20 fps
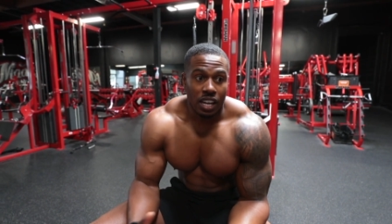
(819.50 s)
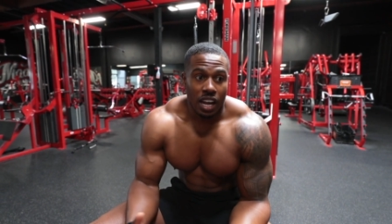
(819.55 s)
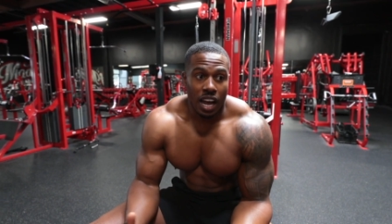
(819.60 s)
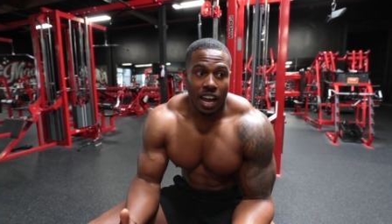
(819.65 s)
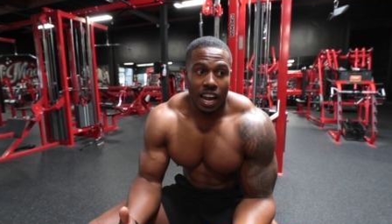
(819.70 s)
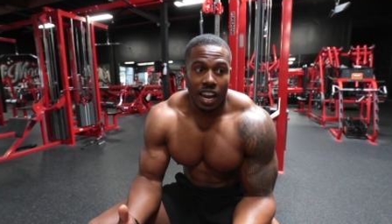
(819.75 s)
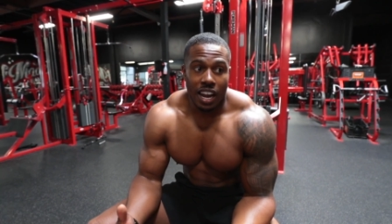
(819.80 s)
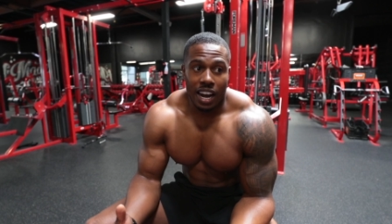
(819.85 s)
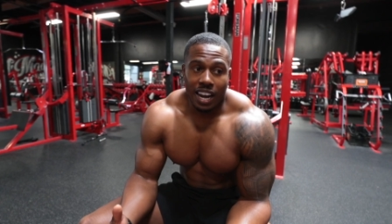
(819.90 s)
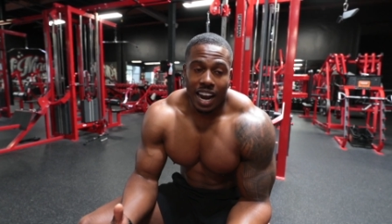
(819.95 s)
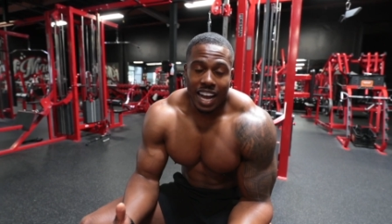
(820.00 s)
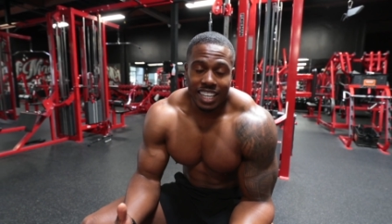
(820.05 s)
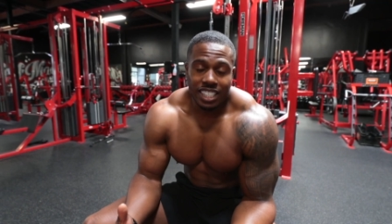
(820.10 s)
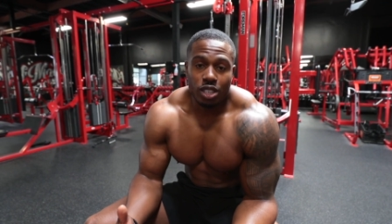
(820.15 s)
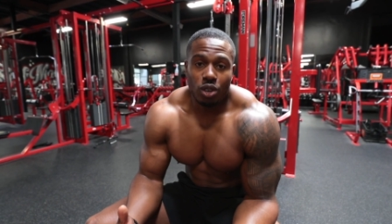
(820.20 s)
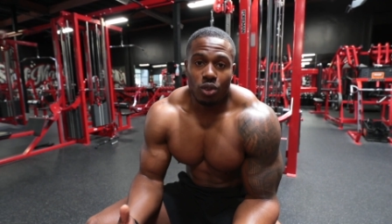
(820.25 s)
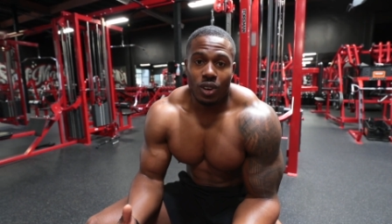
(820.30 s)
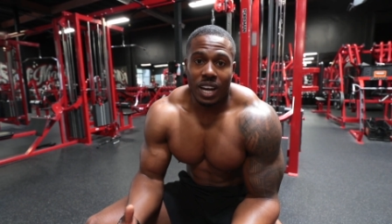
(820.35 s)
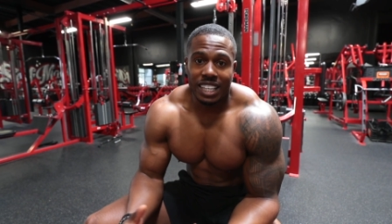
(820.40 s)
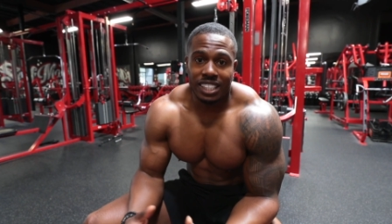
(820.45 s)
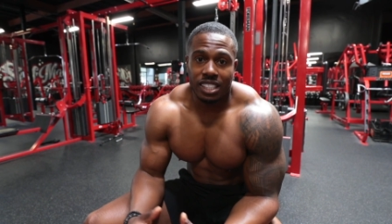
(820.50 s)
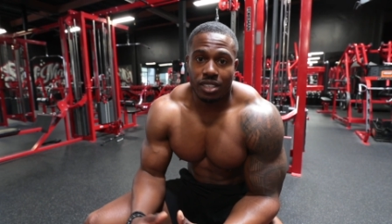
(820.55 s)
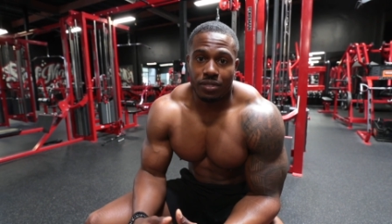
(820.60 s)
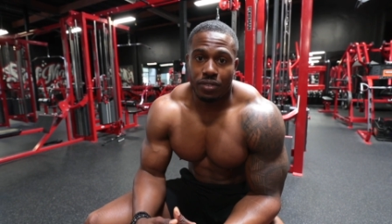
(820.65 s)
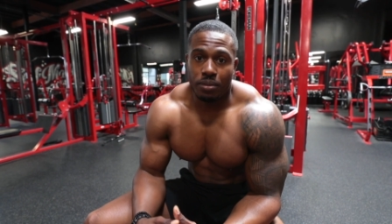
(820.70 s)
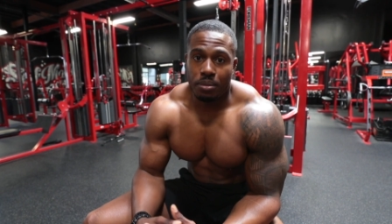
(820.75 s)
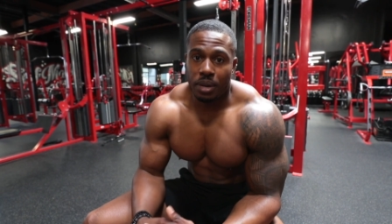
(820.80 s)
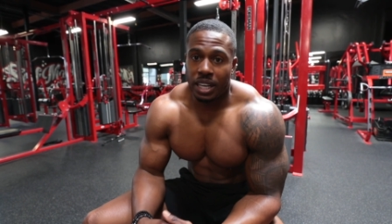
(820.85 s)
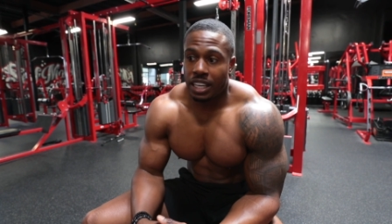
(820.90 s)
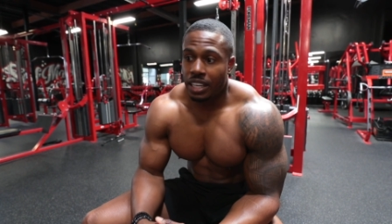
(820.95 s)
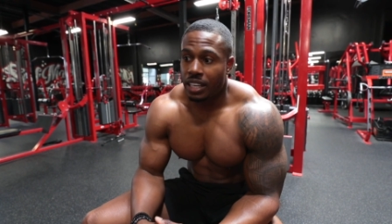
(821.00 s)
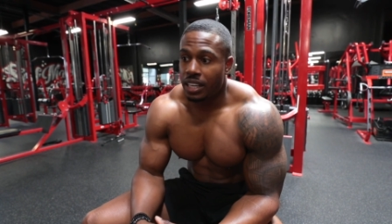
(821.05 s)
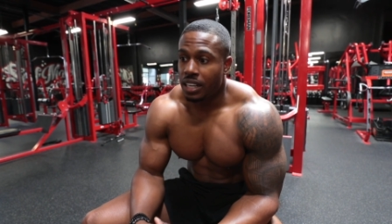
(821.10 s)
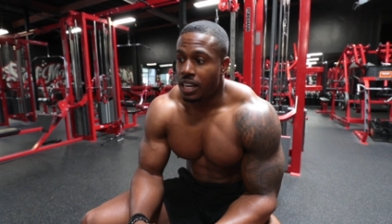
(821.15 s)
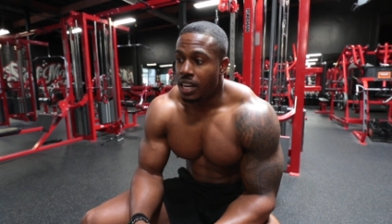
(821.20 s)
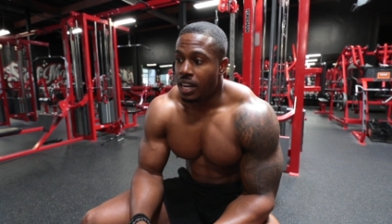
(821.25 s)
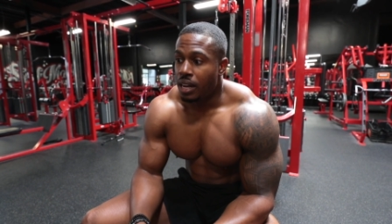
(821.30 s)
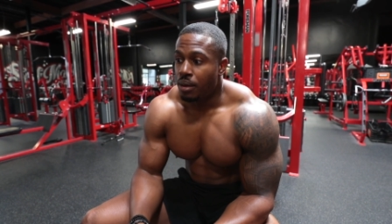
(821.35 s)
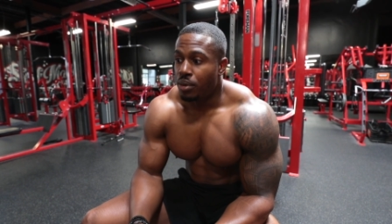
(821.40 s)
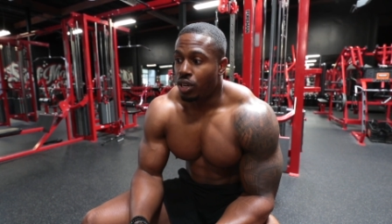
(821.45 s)
a nice little lesson for me,
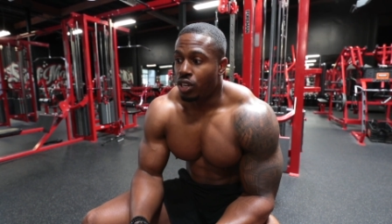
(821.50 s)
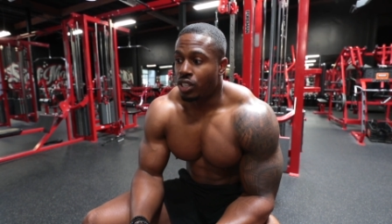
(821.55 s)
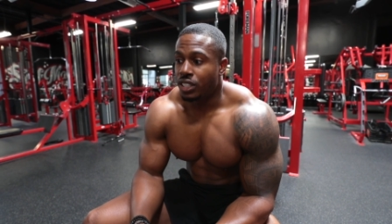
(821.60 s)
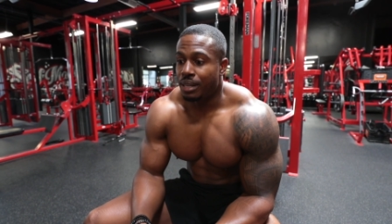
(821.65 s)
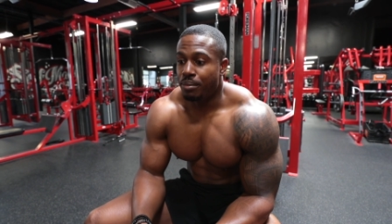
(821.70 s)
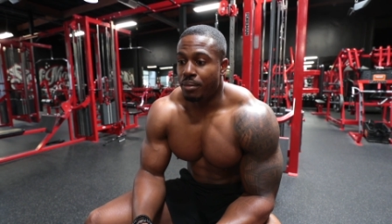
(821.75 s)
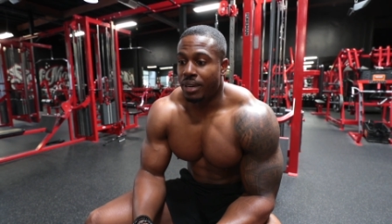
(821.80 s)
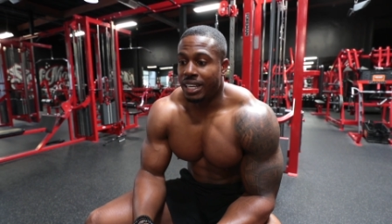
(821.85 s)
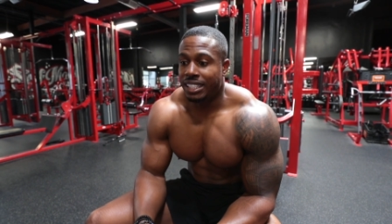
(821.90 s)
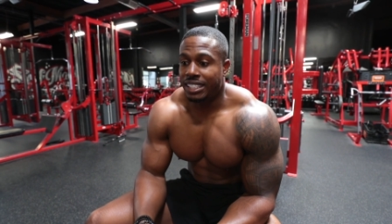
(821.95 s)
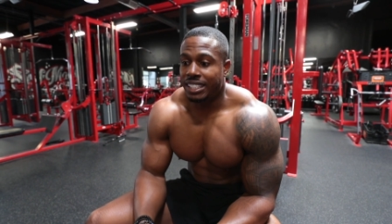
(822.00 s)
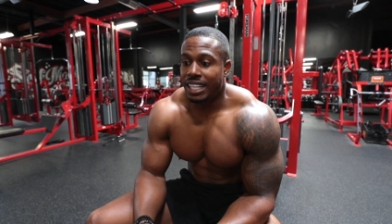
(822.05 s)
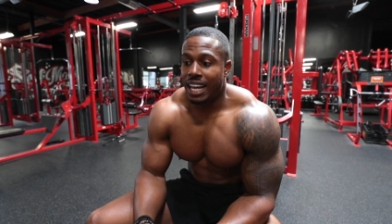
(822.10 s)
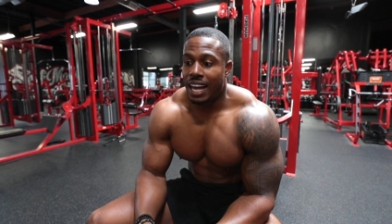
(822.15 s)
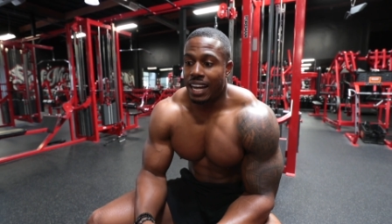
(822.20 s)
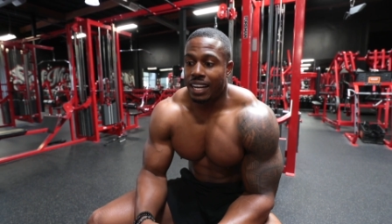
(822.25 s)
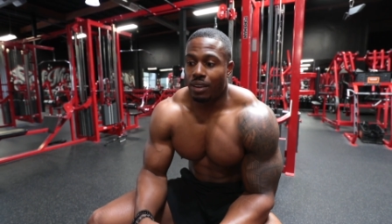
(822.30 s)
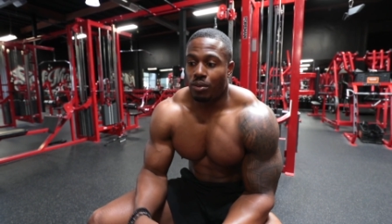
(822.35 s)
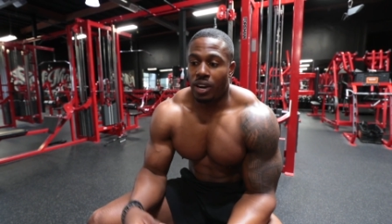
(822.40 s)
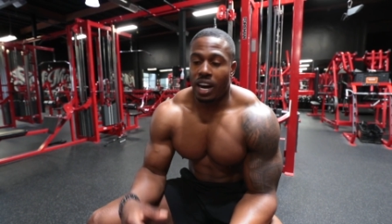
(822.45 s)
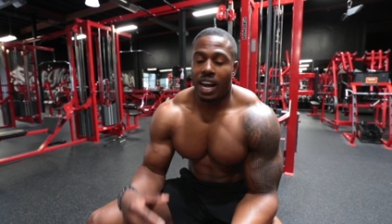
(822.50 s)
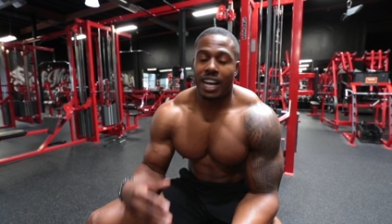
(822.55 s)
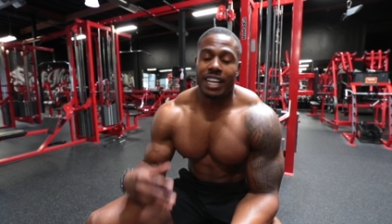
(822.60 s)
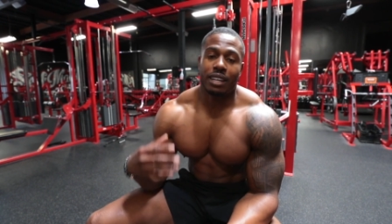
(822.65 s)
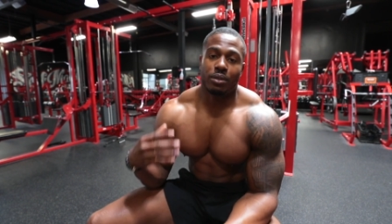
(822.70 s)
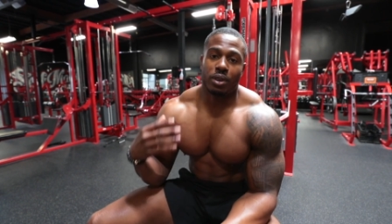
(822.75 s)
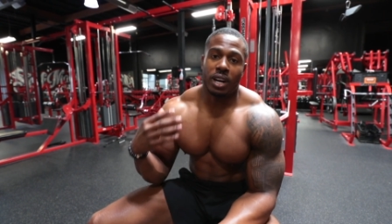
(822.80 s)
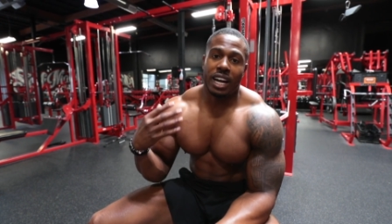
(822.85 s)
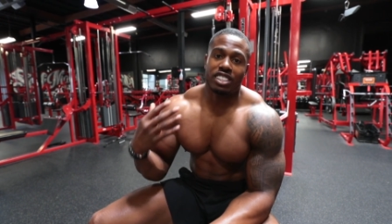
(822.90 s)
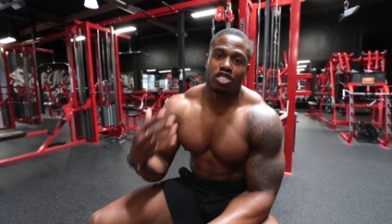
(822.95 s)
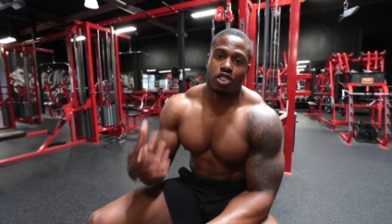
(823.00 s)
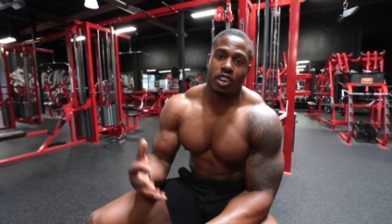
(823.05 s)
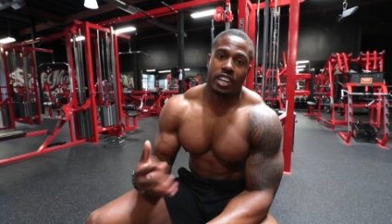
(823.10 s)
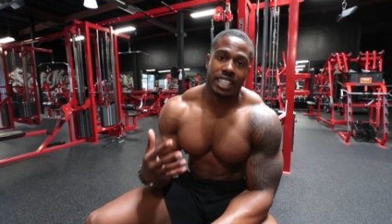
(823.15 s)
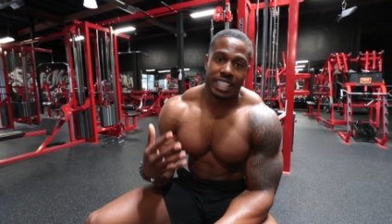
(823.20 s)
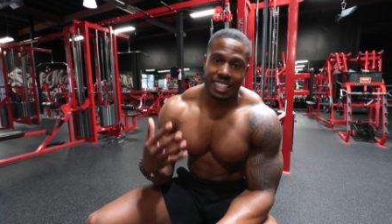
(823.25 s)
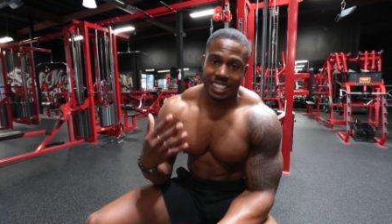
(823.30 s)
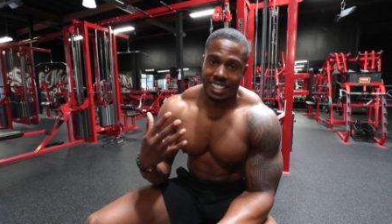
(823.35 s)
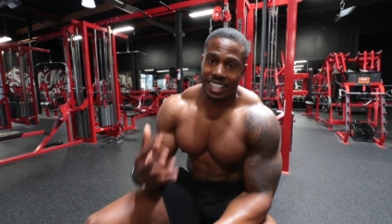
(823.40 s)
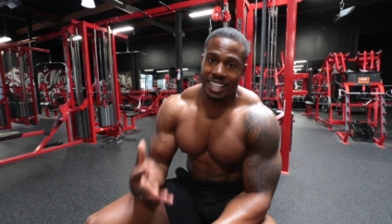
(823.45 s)
because it means that when I
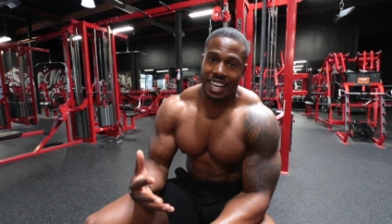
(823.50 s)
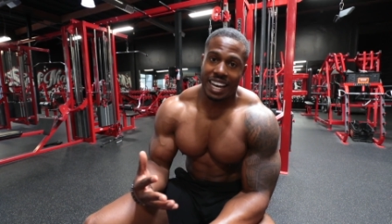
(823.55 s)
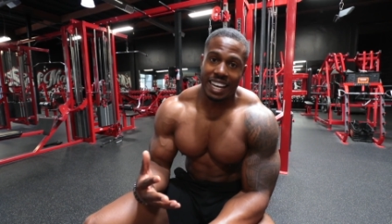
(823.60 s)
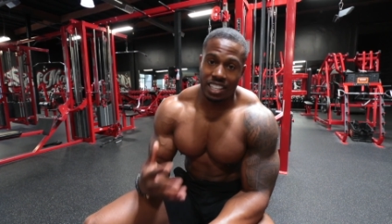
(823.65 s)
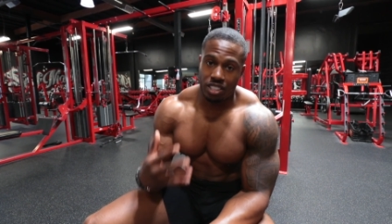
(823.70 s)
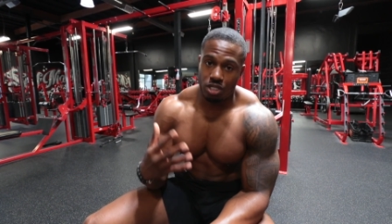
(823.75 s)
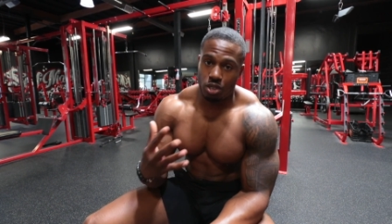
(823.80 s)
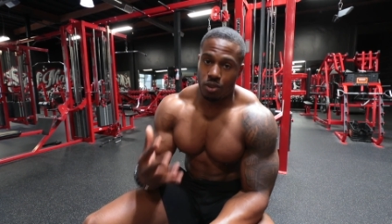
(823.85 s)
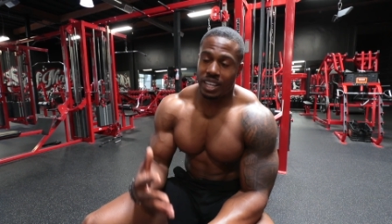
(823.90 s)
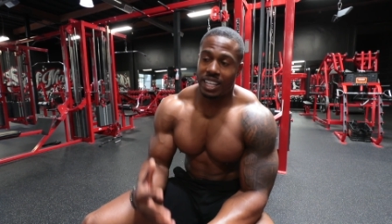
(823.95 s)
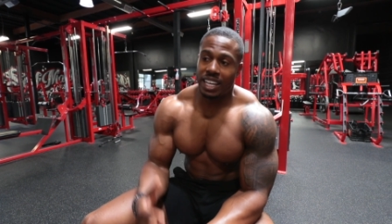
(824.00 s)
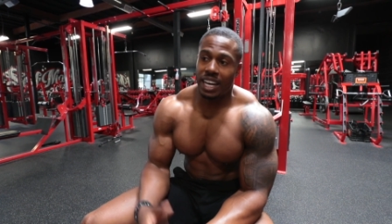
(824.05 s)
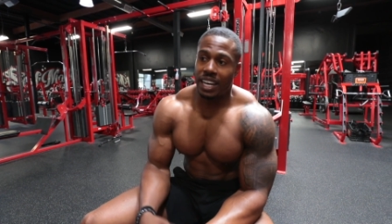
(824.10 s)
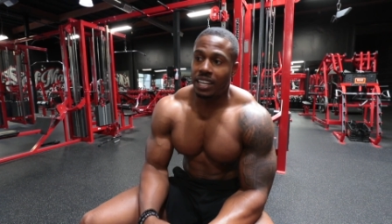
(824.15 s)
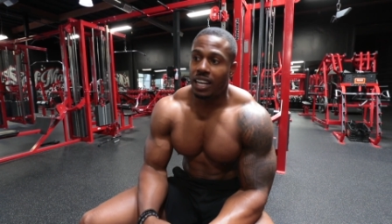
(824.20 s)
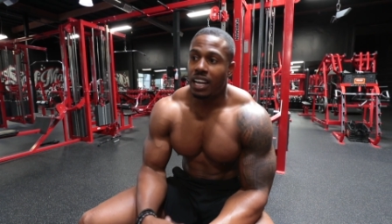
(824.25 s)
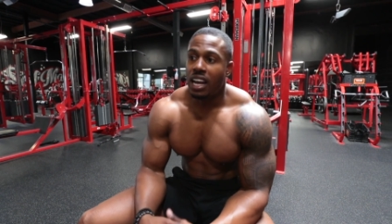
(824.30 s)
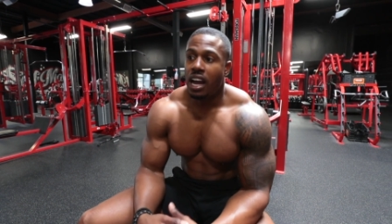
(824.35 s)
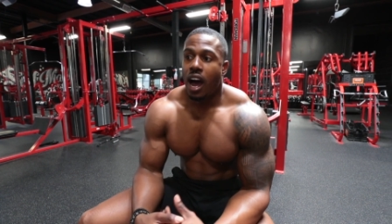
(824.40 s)
train this again and do it again,